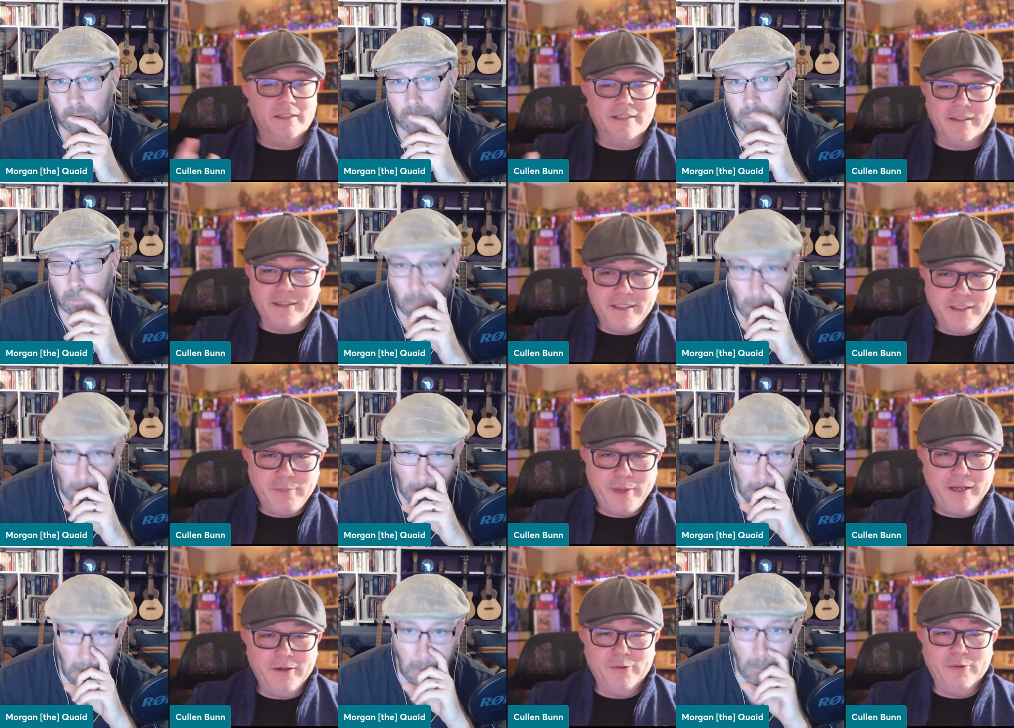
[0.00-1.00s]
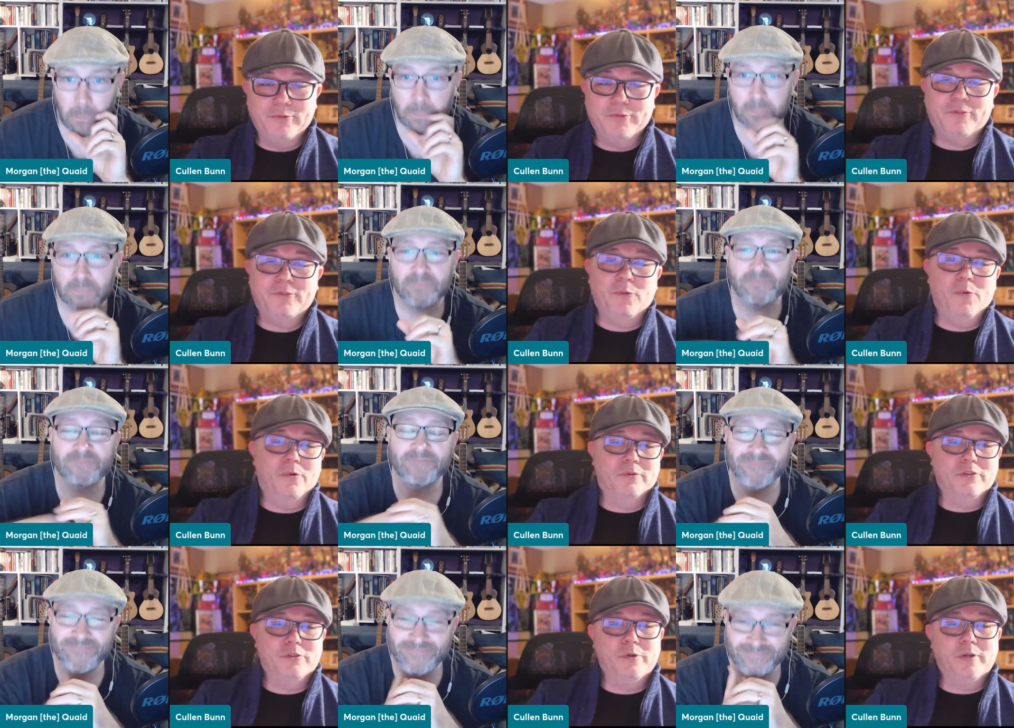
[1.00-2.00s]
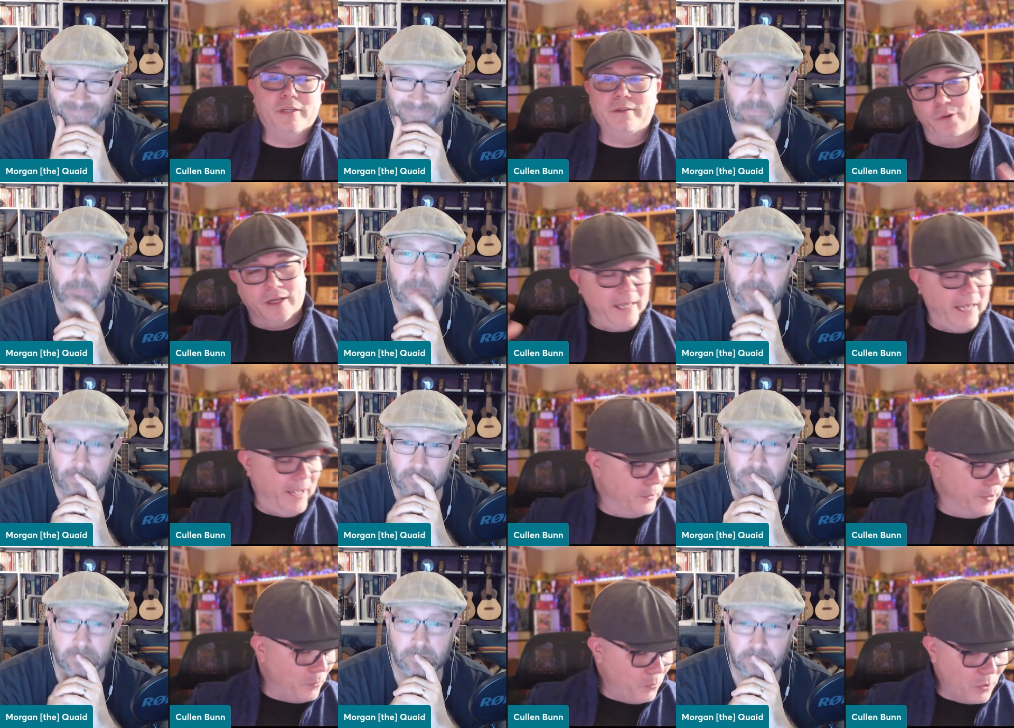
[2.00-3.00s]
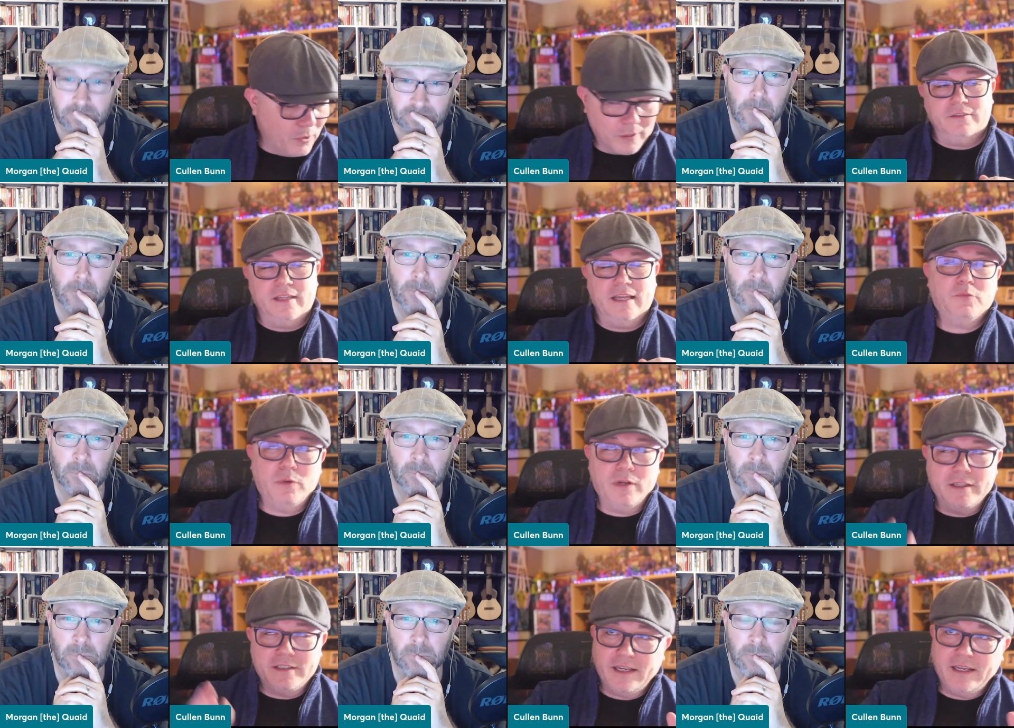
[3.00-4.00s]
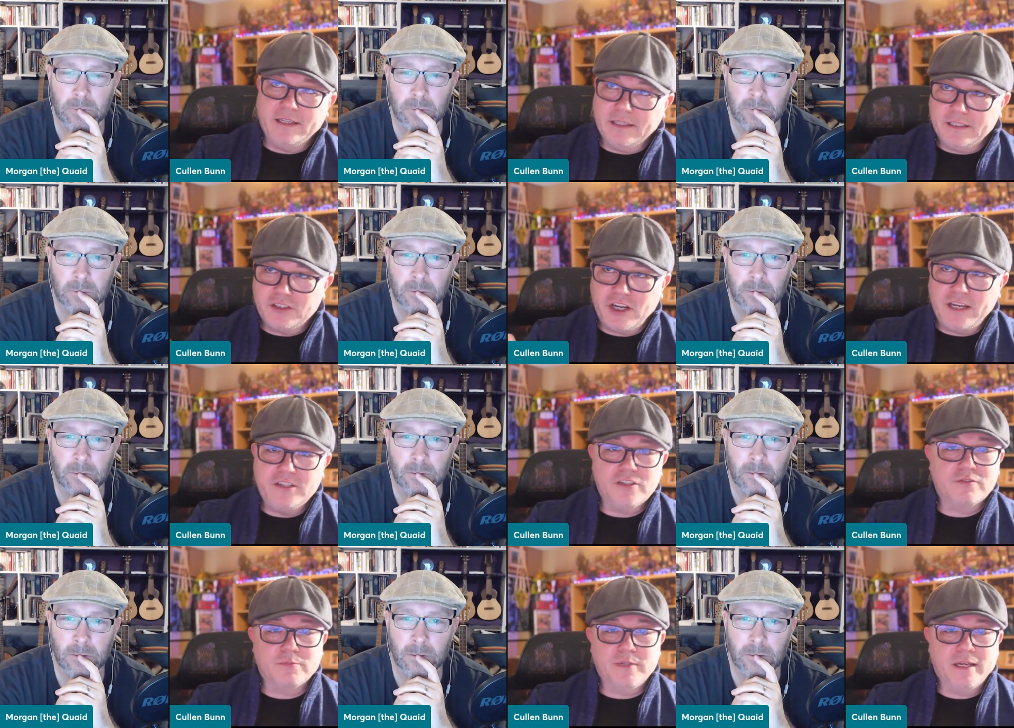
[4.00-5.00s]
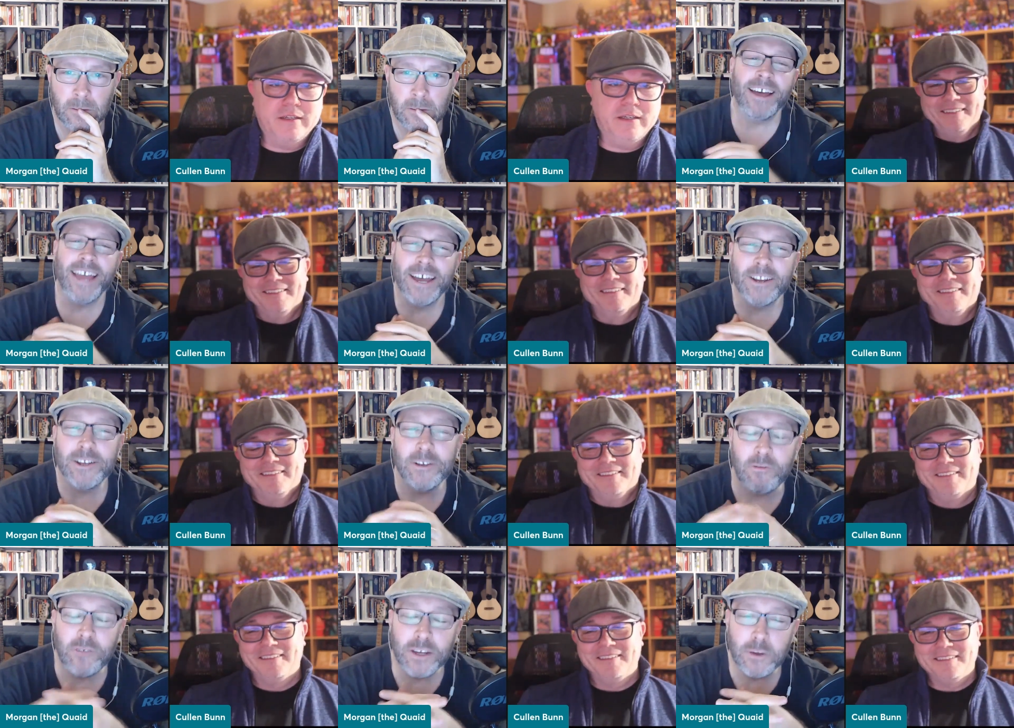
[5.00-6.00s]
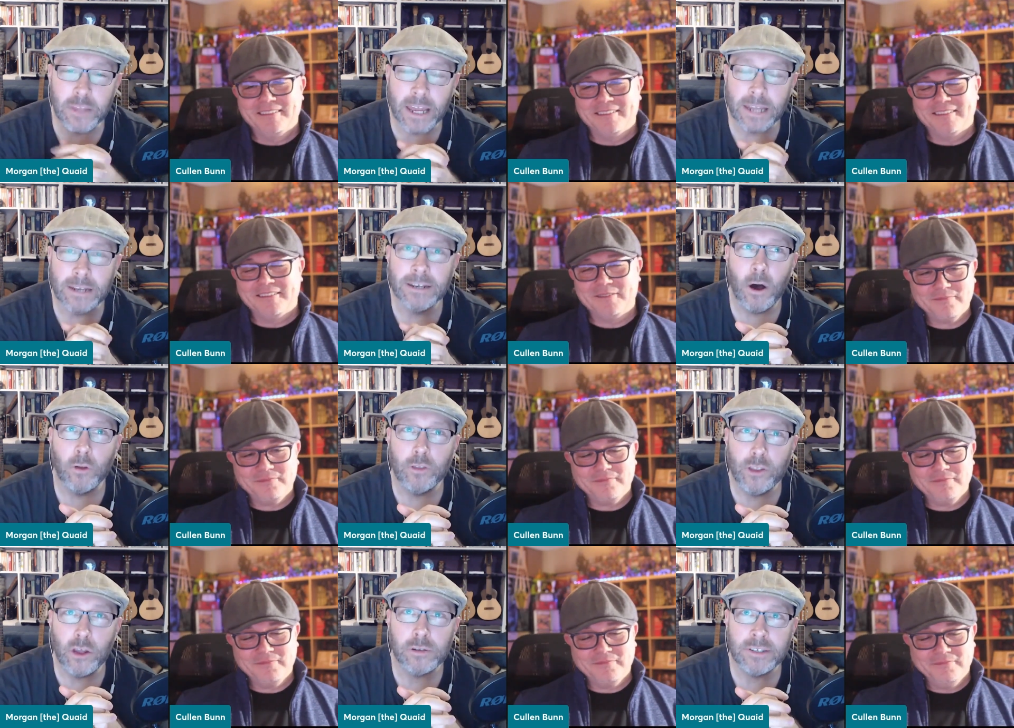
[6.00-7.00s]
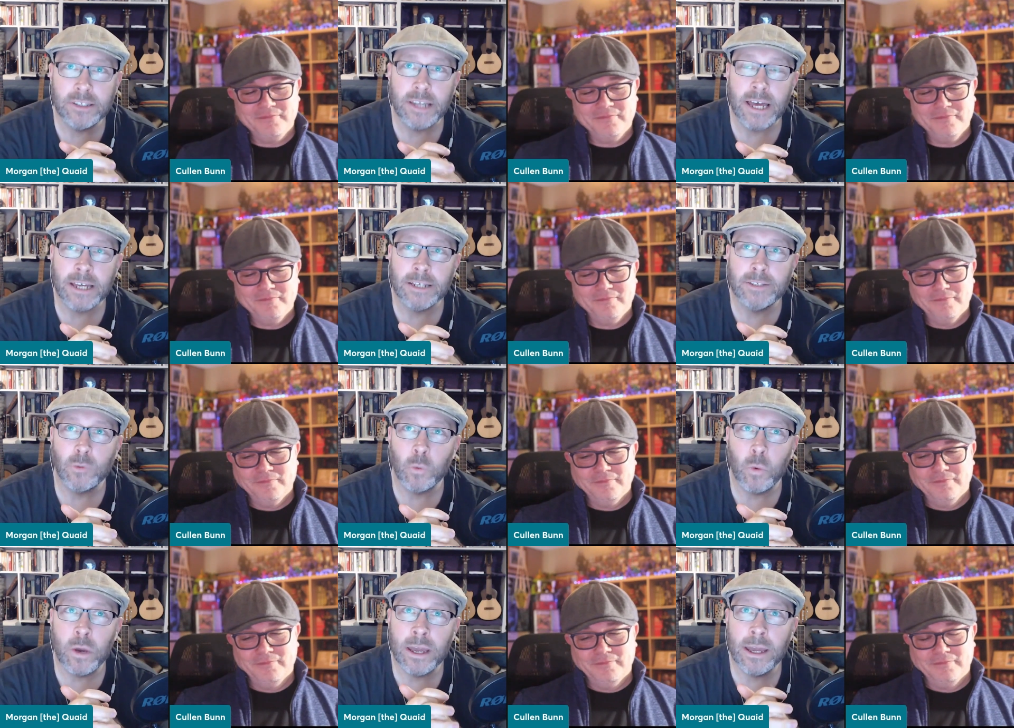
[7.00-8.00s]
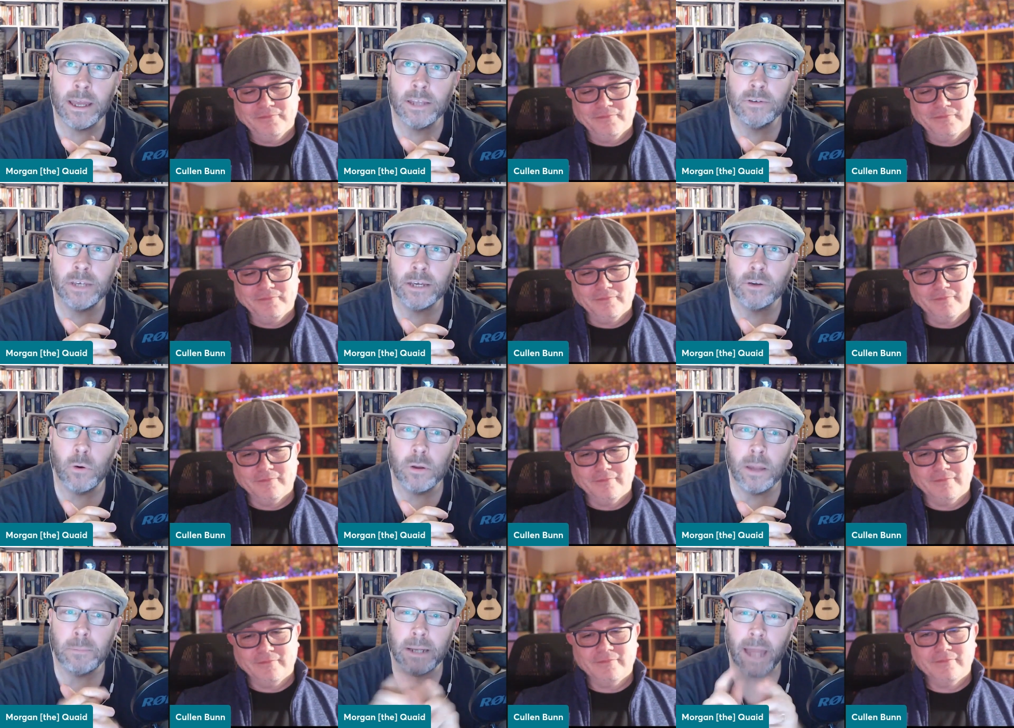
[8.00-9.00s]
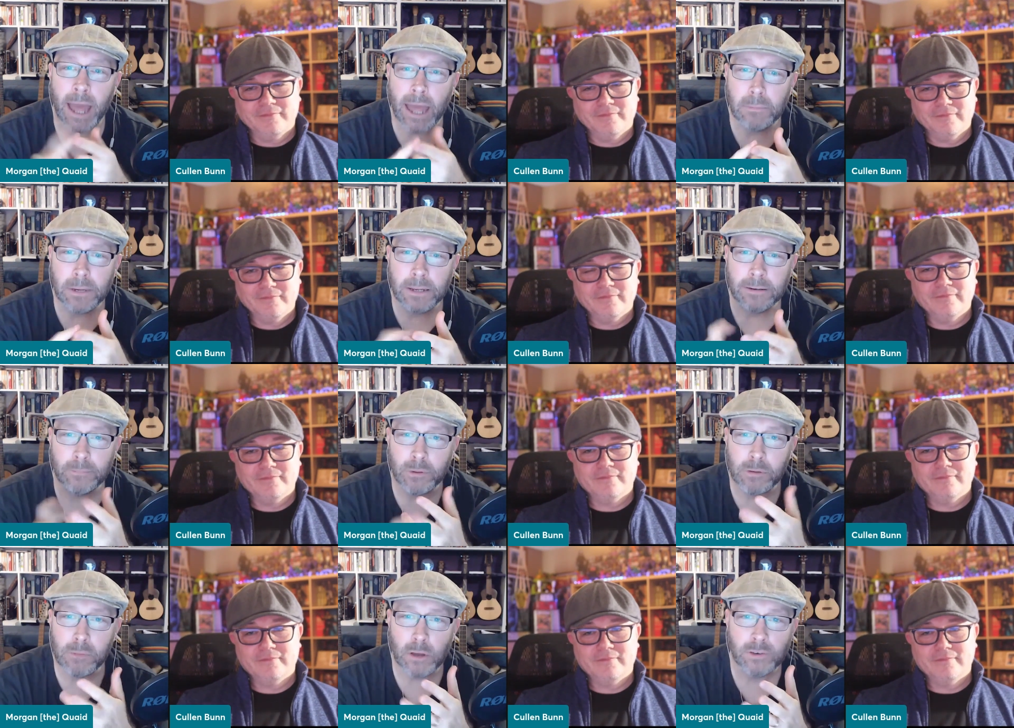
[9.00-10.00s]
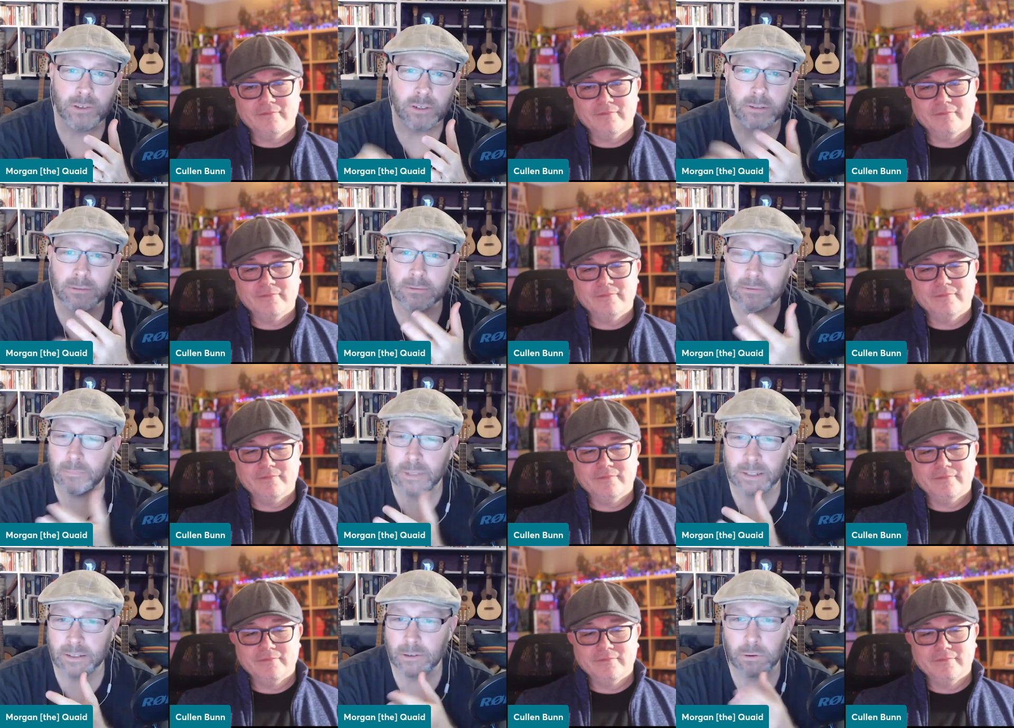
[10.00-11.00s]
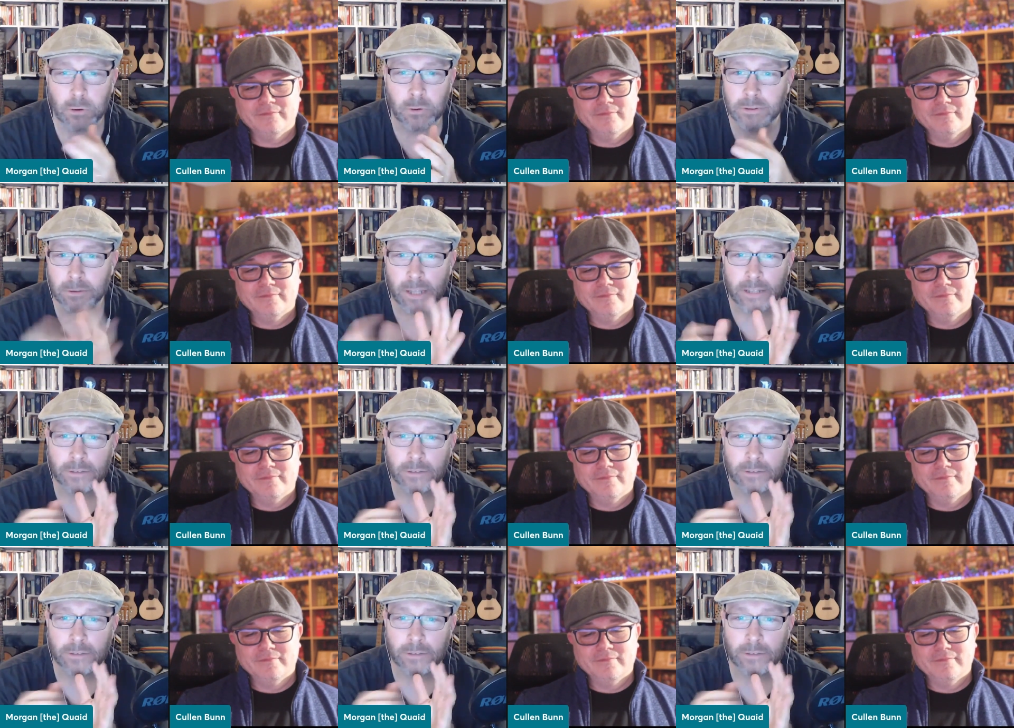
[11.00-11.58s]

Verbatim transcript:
Speaker 1: to emails or doing counting work. That's when I say it changes from day to day. How do
Speaker 2: you feel then on those days where you get caught up in admin, promotion, business calls, all that